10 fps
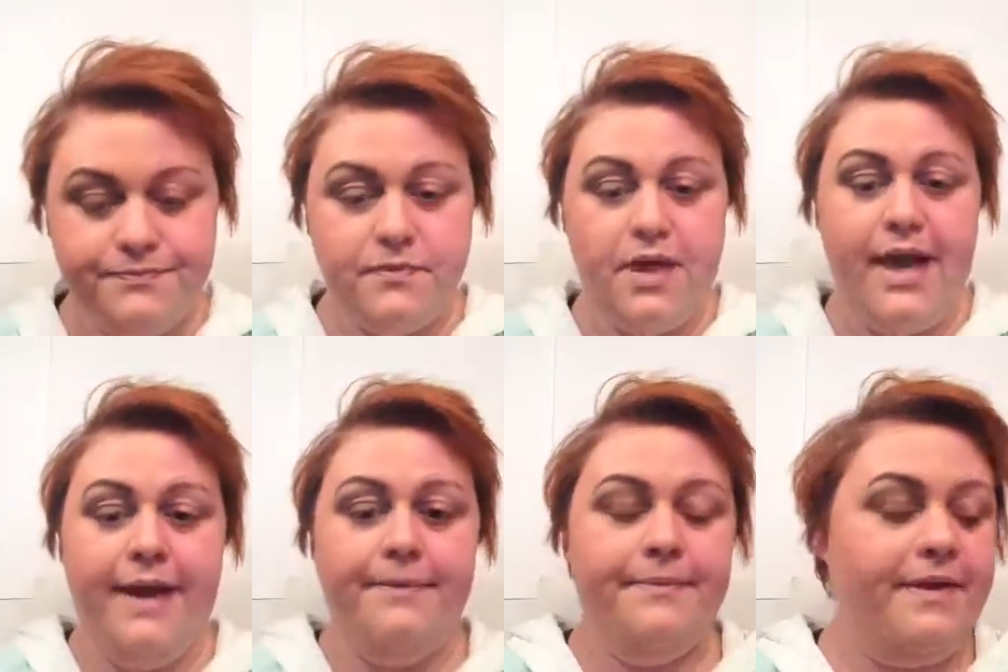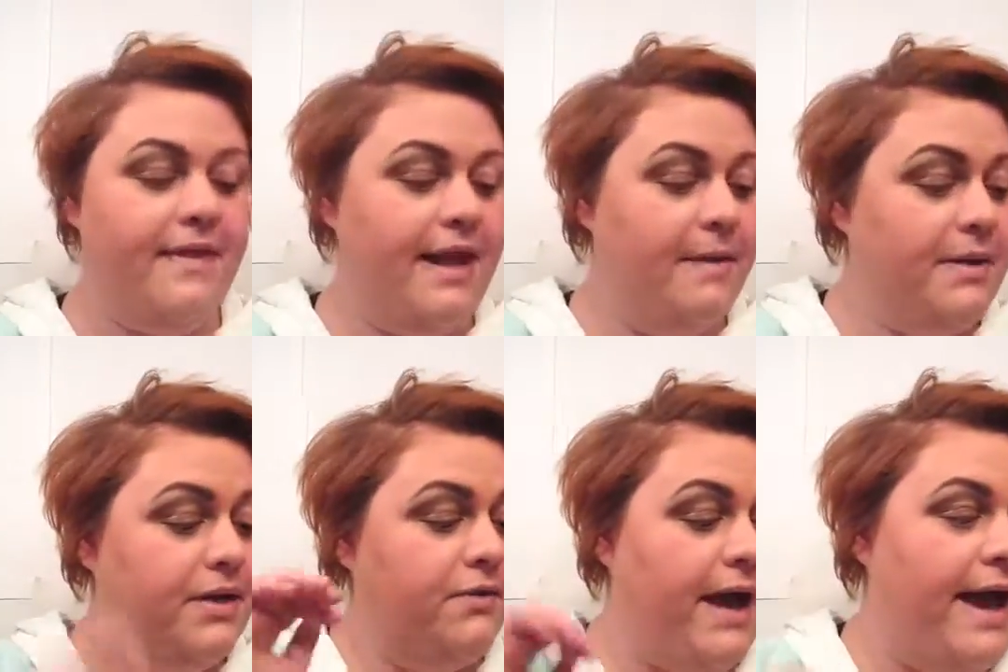Okay, and then I'm going
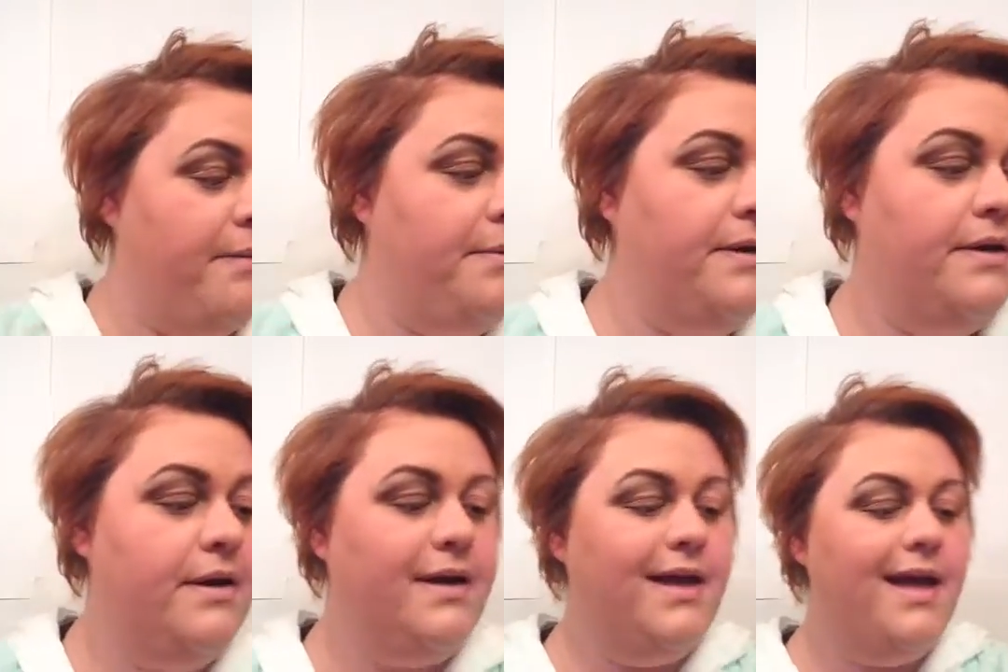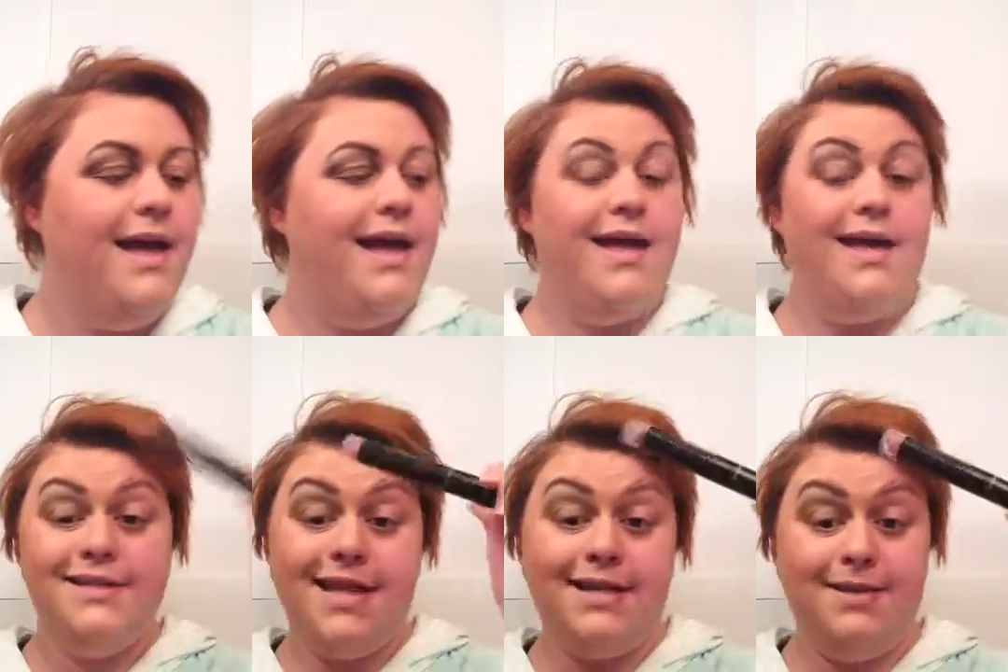to grab
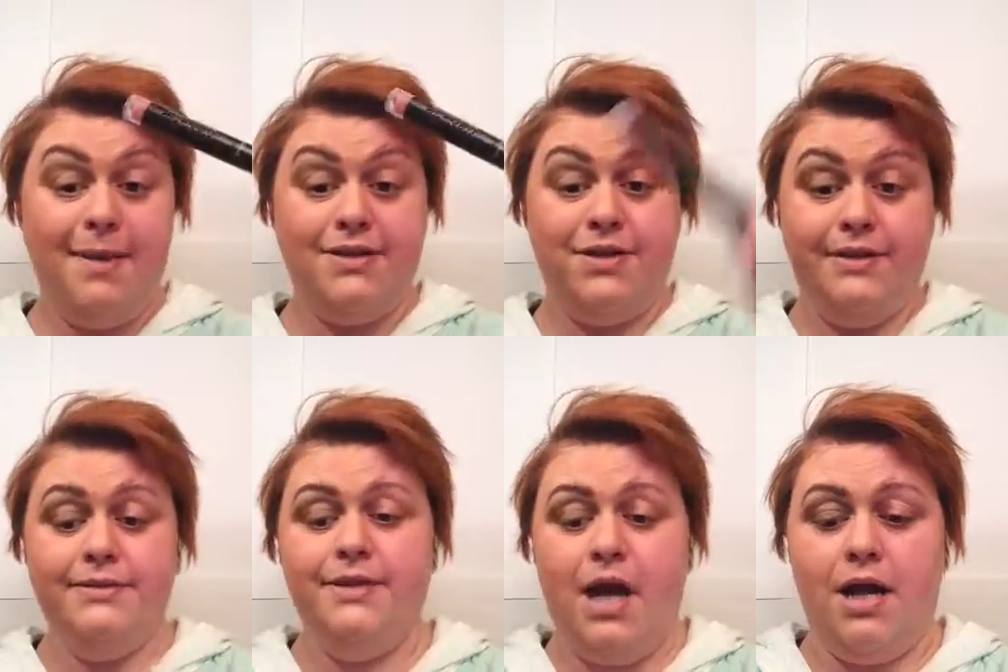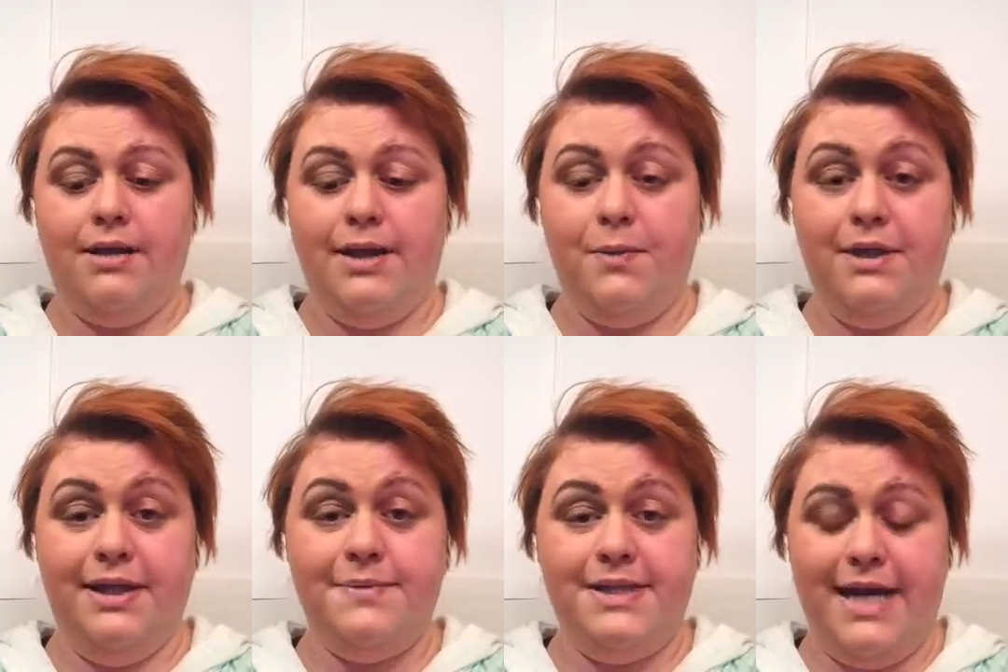Sentimental, our liquid
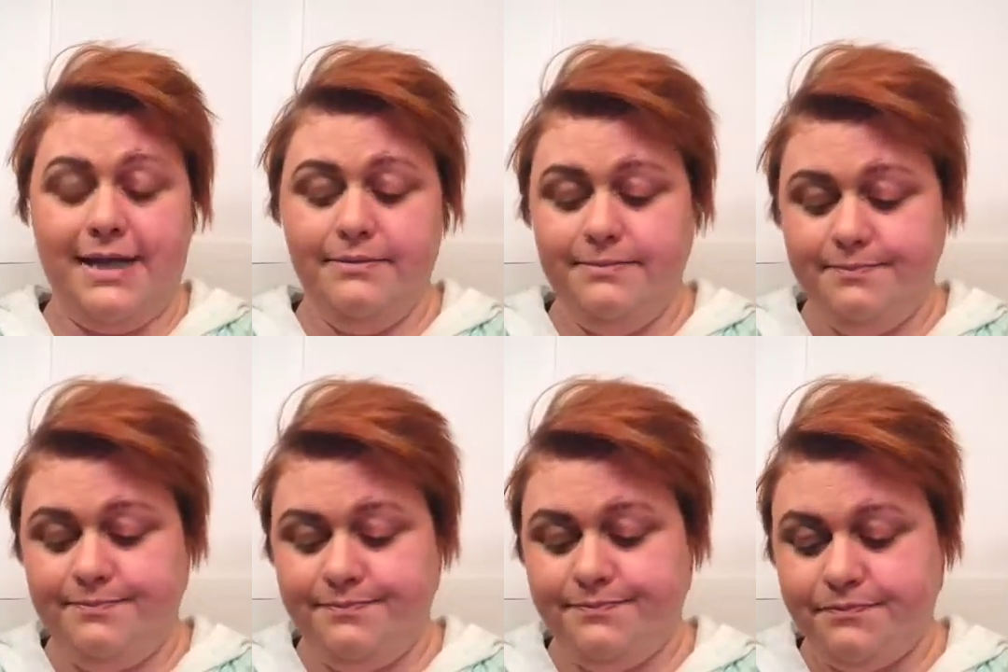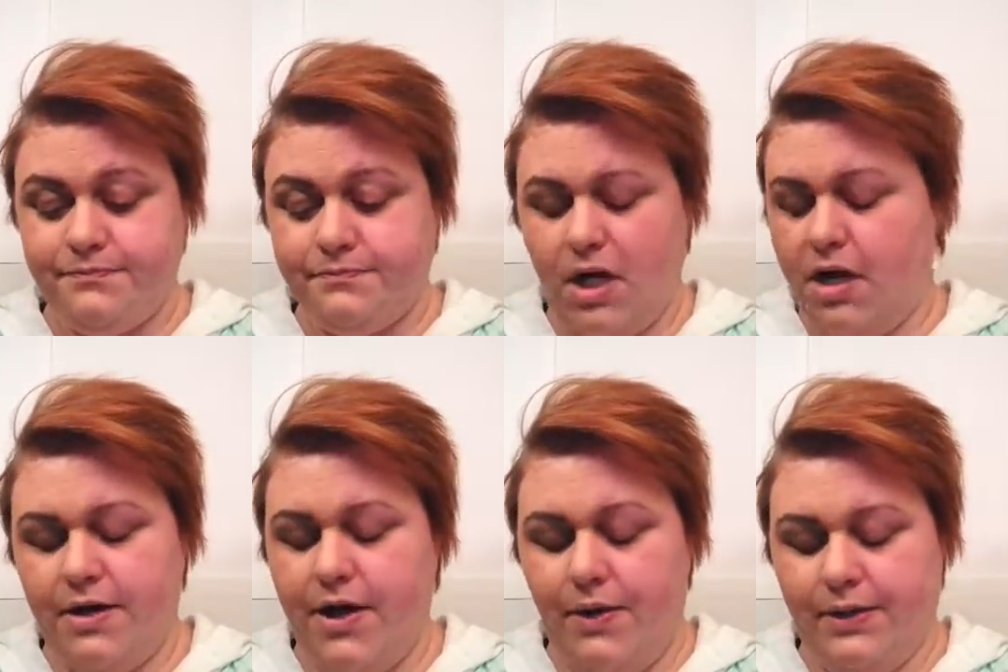lip stain. Or,
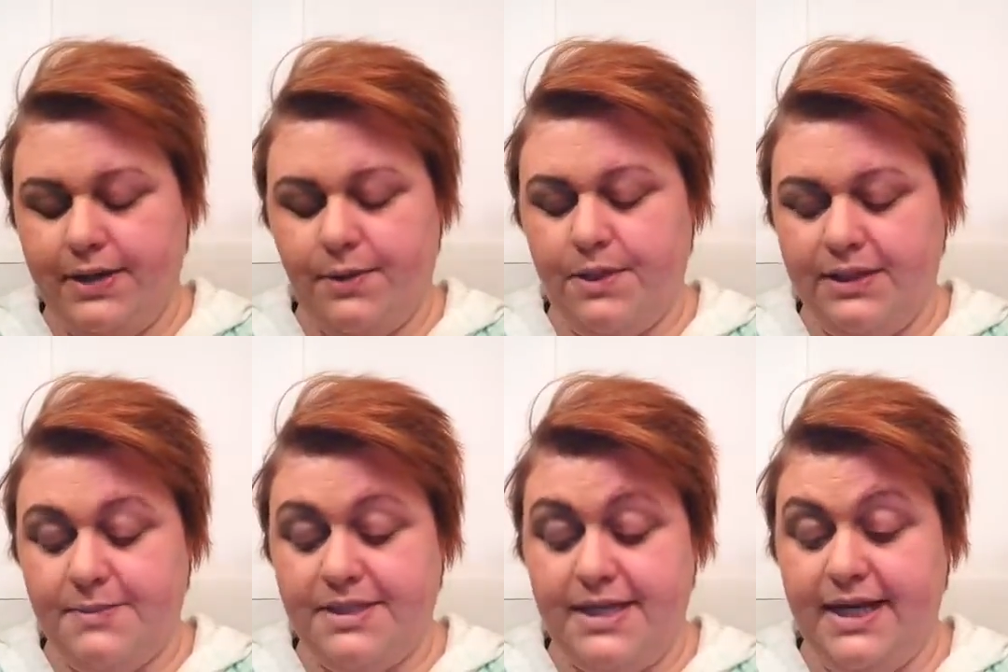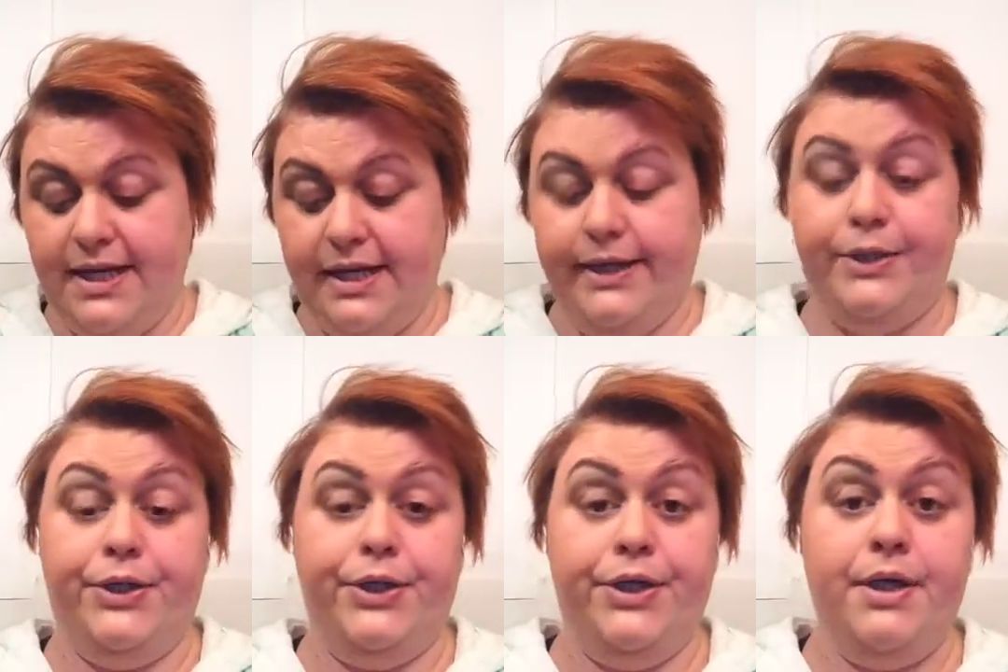no, liquid lipstick.
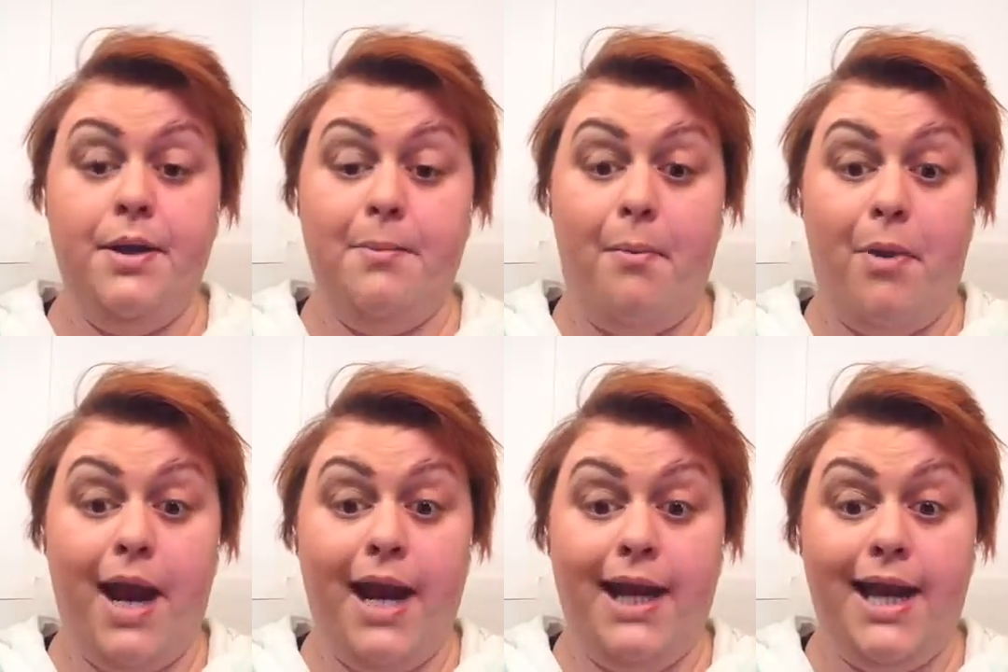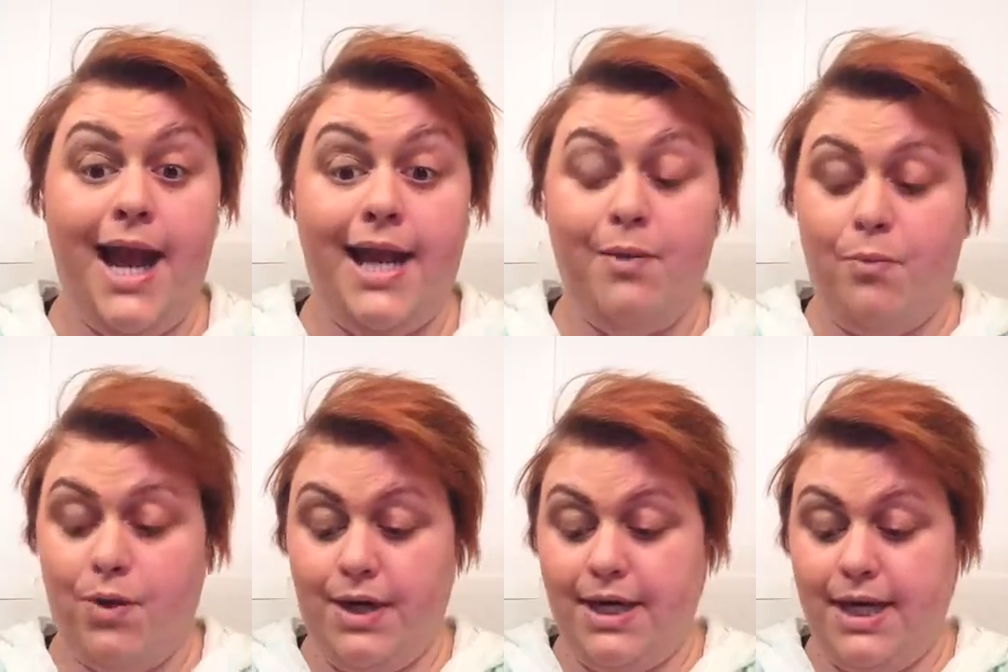My brain ain't
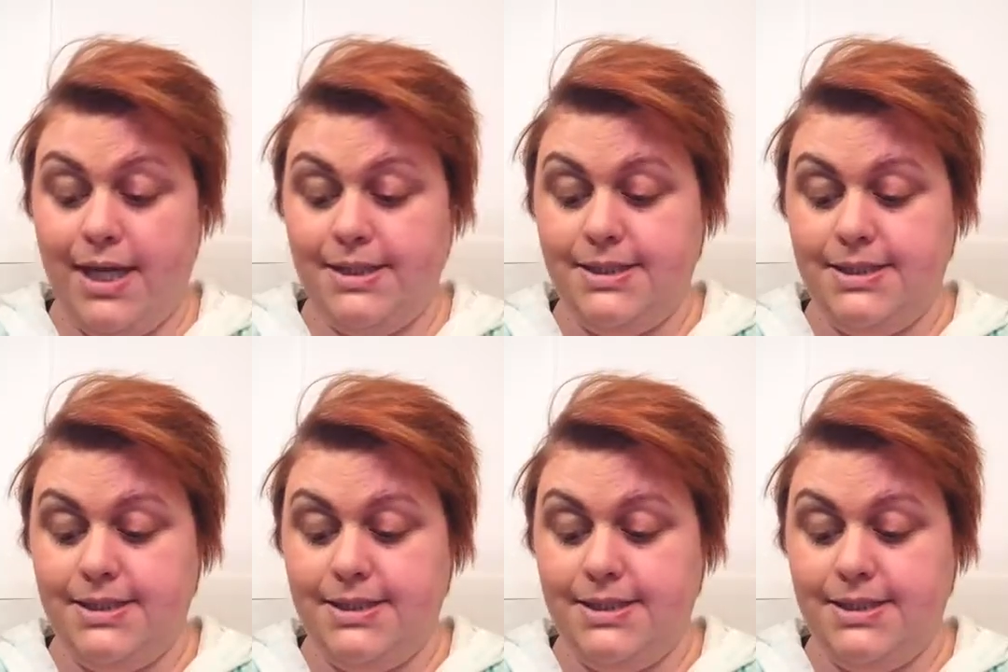working, kids.